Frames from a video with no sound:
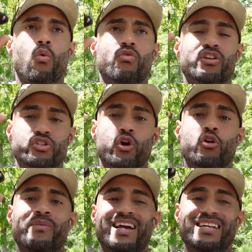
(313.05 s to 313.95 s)
the
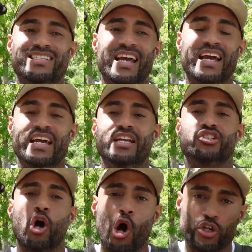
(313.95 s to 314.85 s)
term that contains
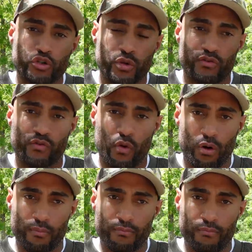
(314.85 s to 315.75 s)
archery
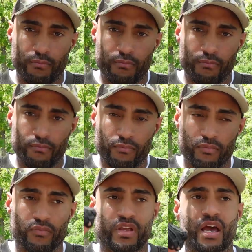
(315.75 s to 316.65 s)
form,
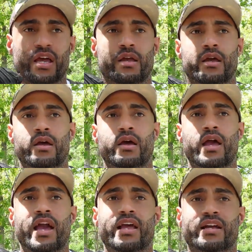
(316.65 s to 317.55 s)
okay?
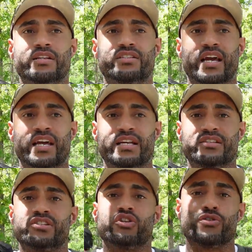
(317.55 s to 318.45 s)
It
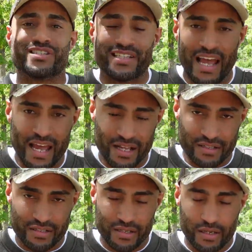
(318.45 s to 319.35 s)
contains your
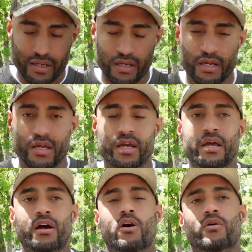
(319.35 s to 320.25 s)
stance,
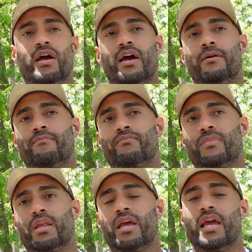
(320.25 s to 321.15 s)
okay?
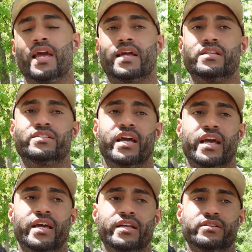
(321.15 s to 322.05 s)
It
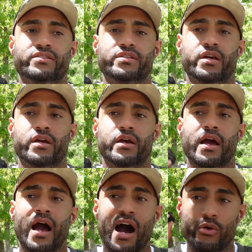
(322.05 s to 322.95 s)
contains
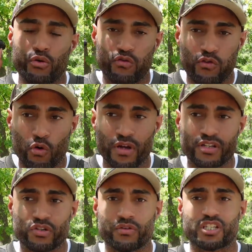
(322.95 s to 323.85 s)
how you
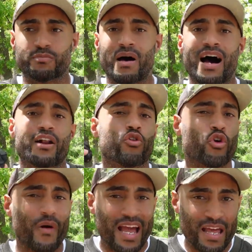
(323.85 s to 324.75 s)
focus on the spot,
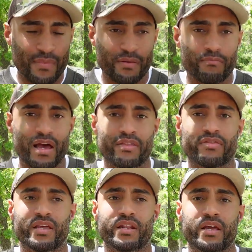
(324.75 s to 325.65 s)
your aiming
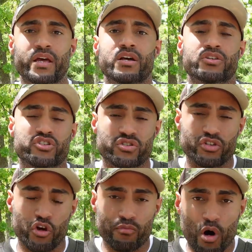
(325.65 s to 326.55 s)
method,
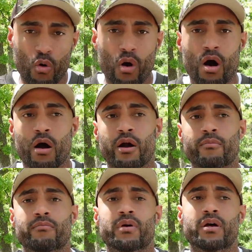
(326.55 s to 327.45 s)
your bow arm,